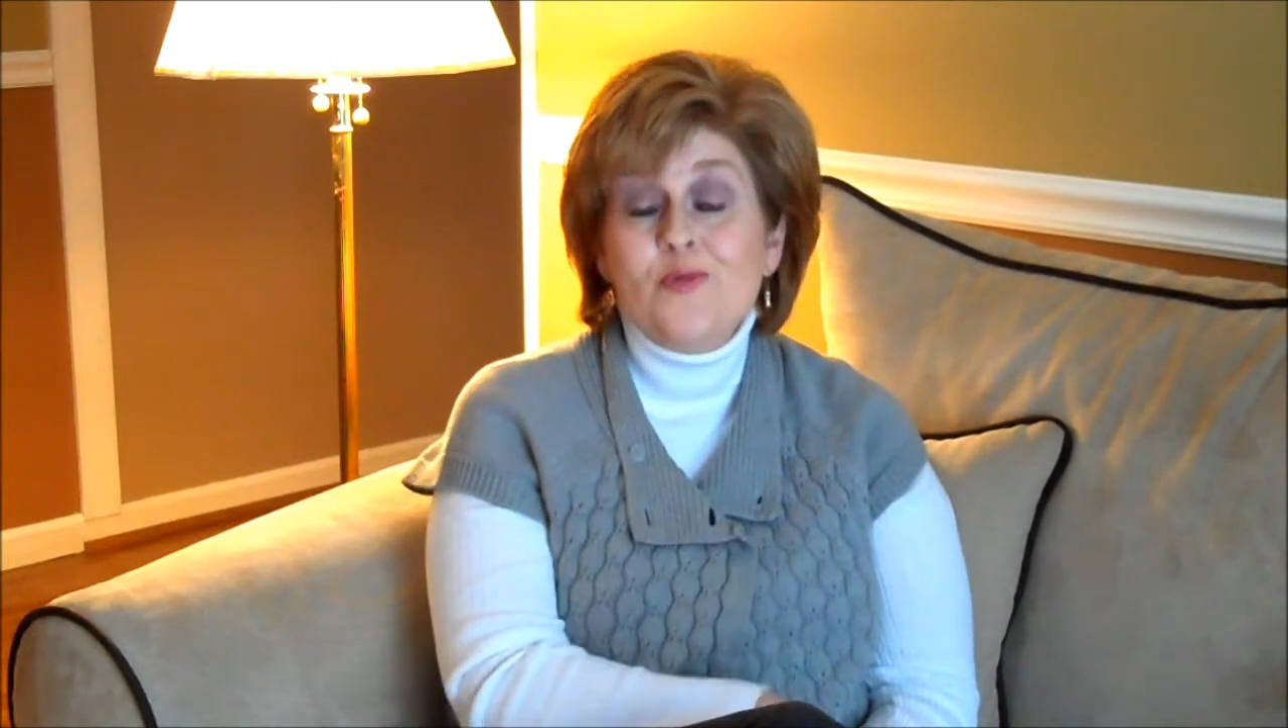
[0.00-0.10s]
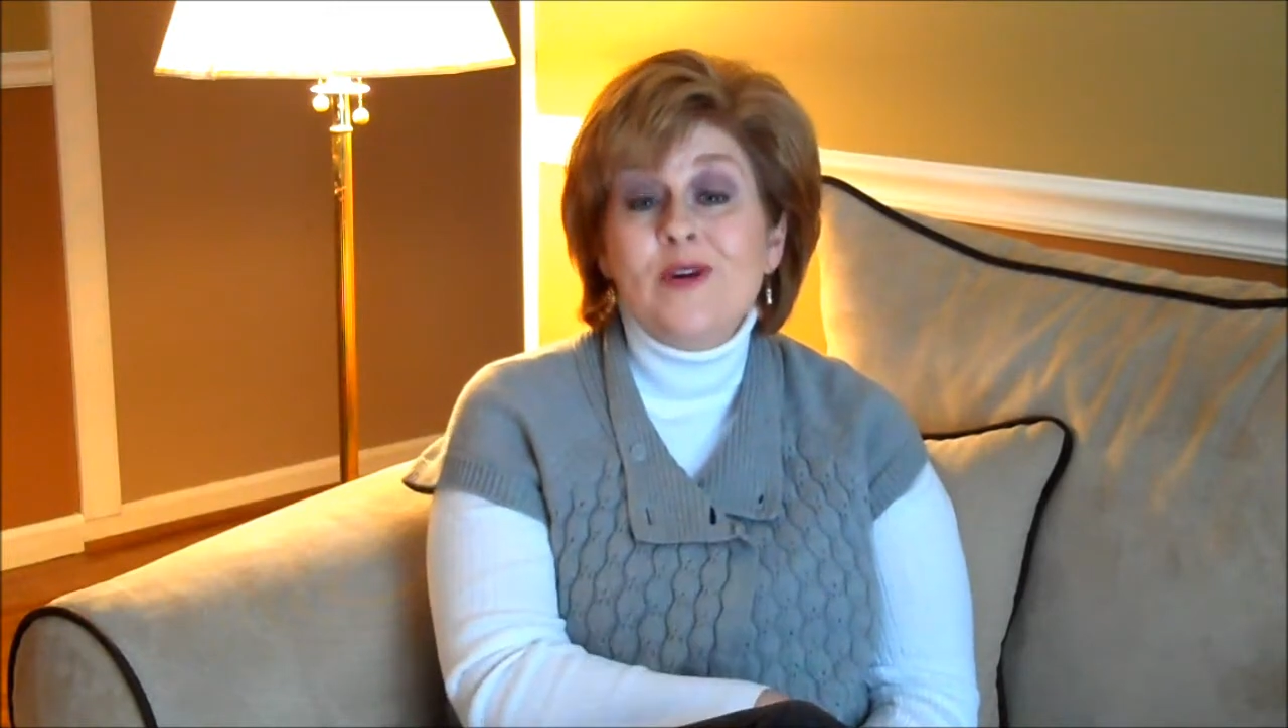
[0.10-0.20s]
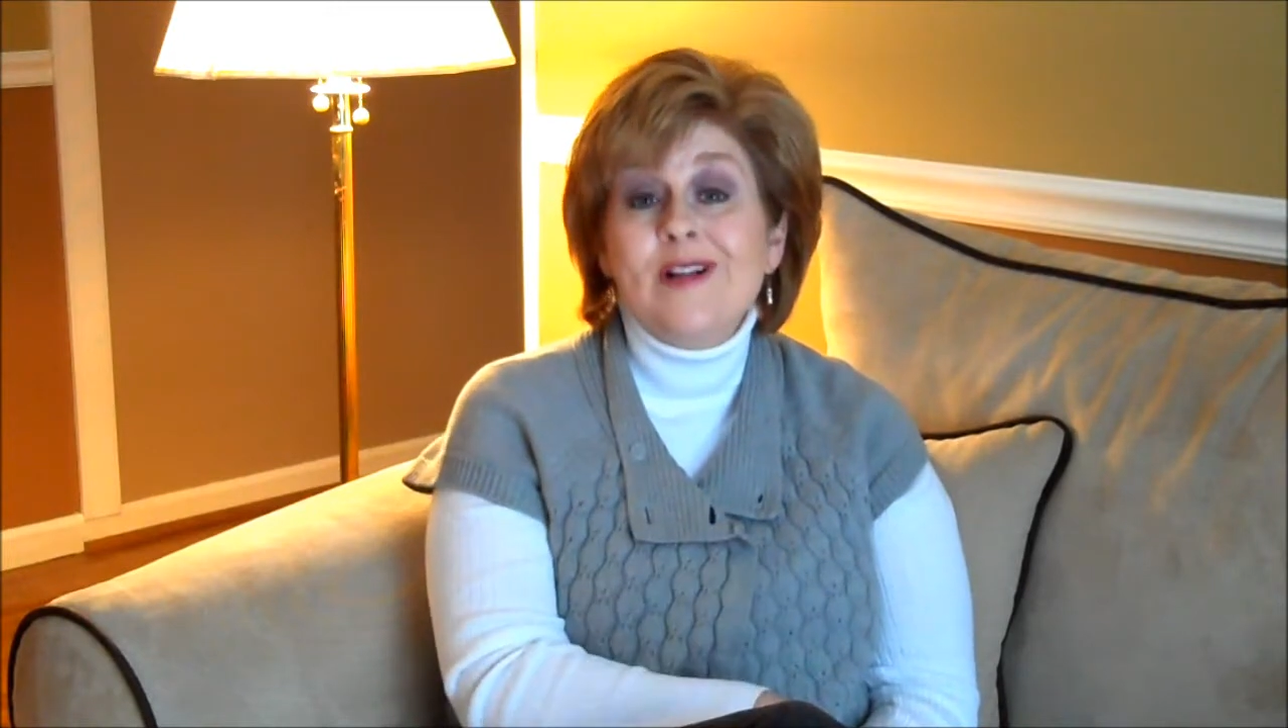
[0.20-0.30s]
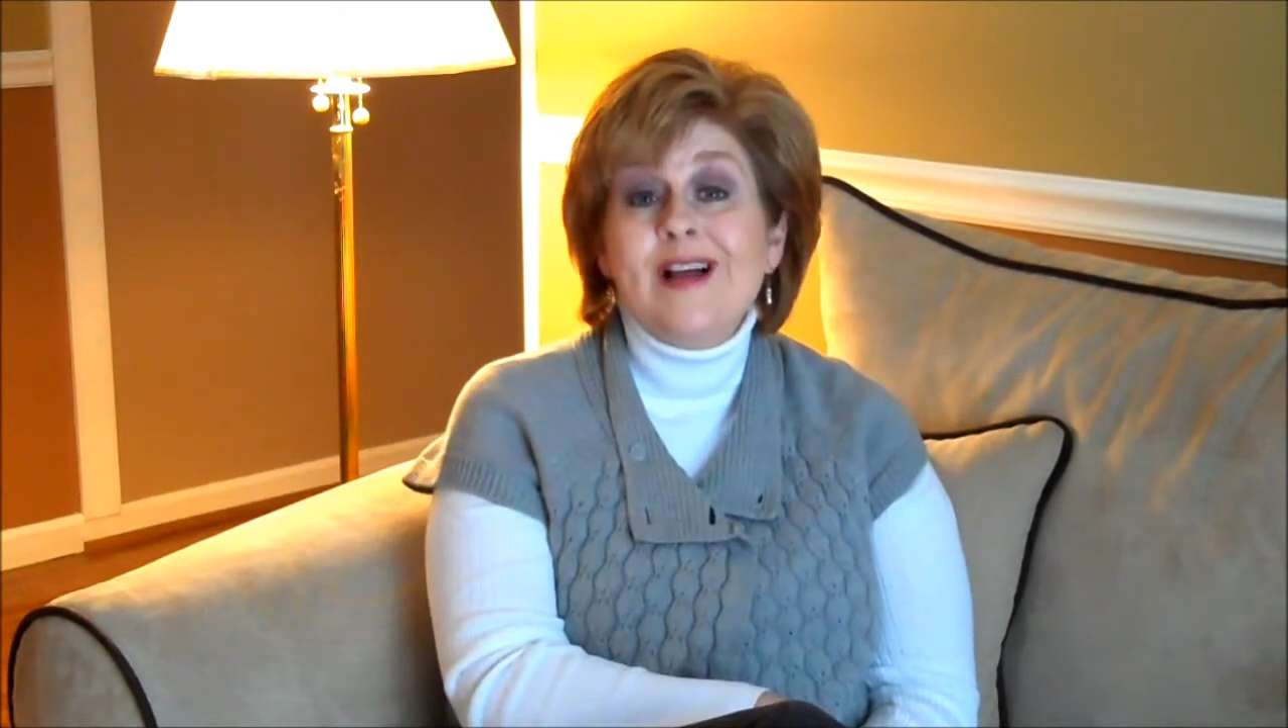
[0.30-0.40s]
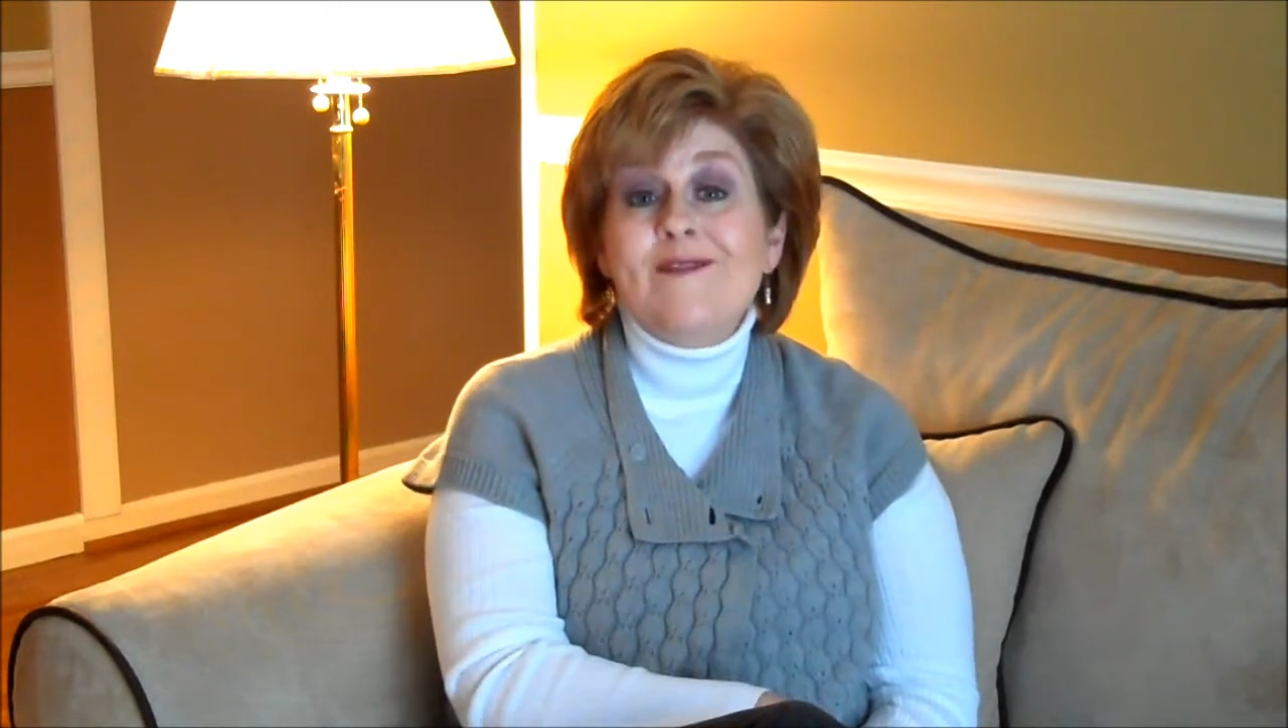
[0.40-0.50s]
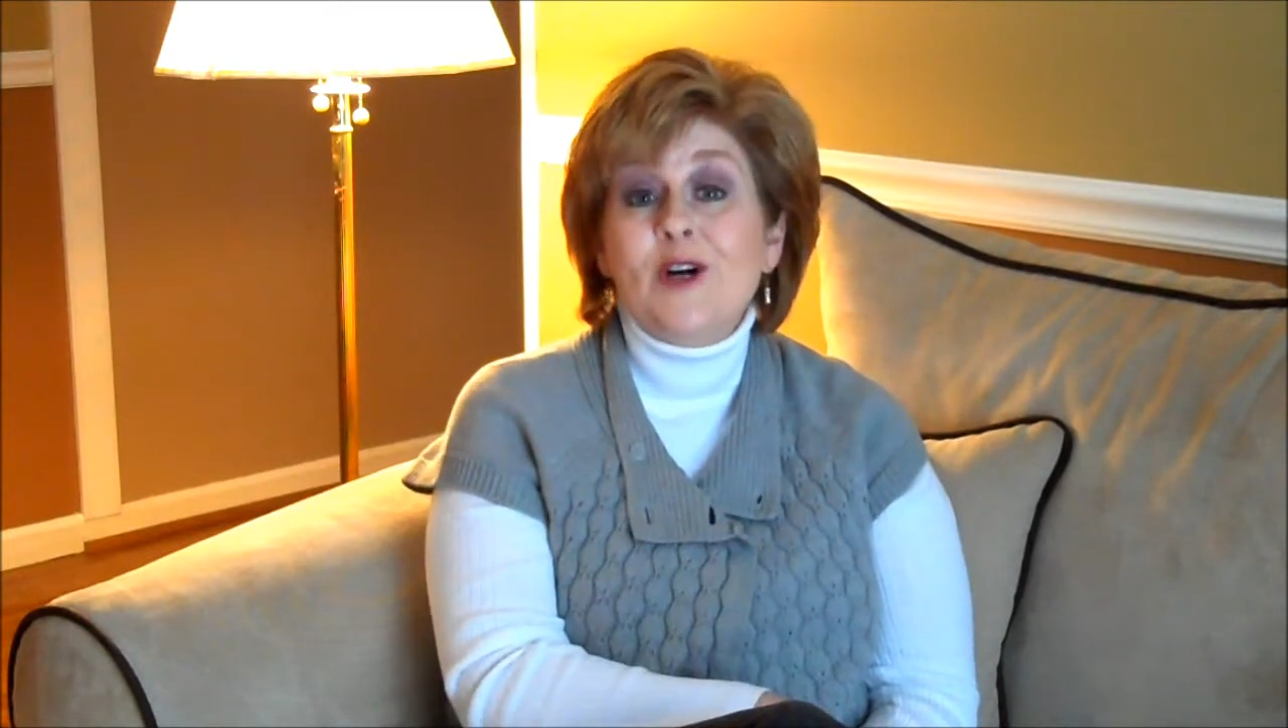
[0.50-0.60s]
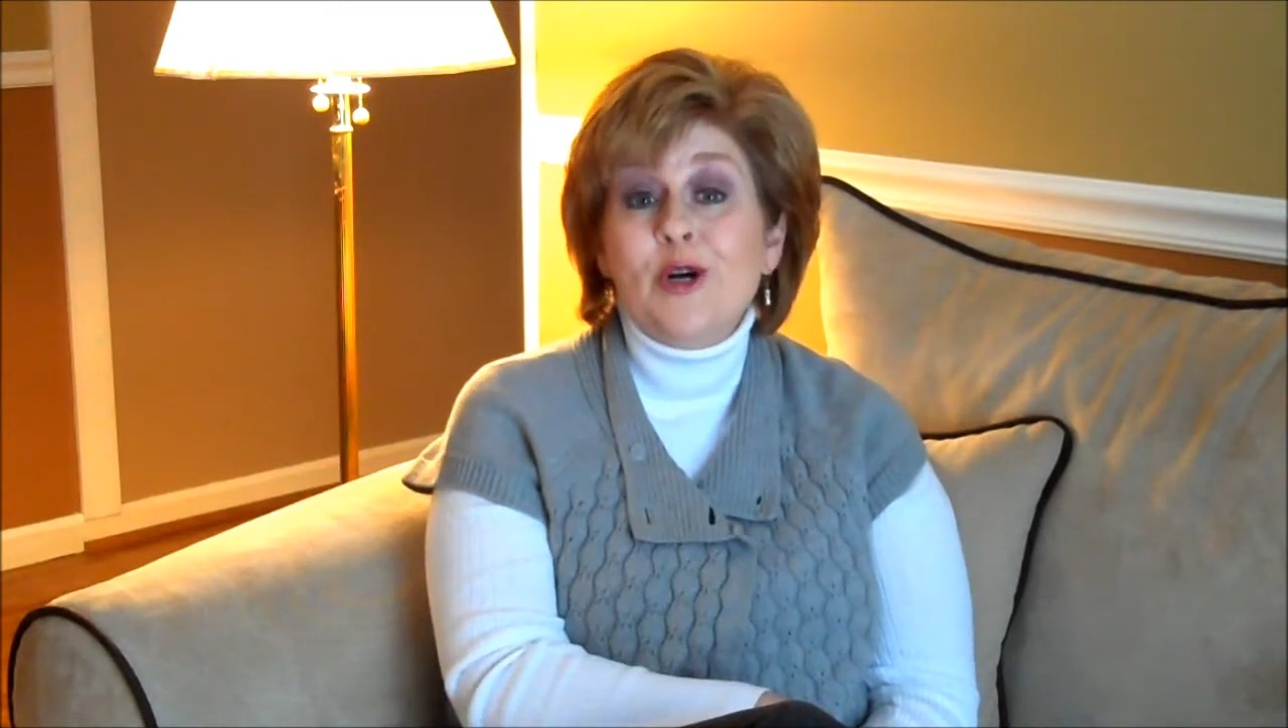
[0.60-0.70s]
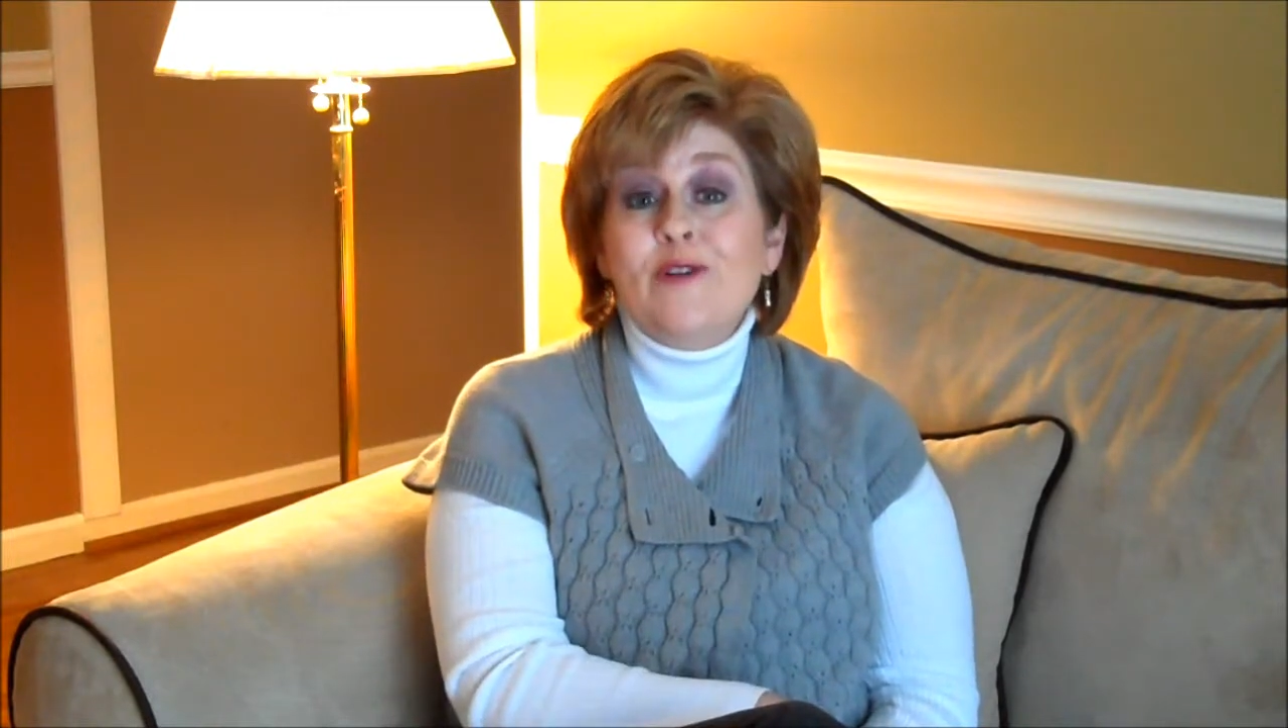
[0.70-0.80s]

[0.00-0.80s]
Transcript: will have heard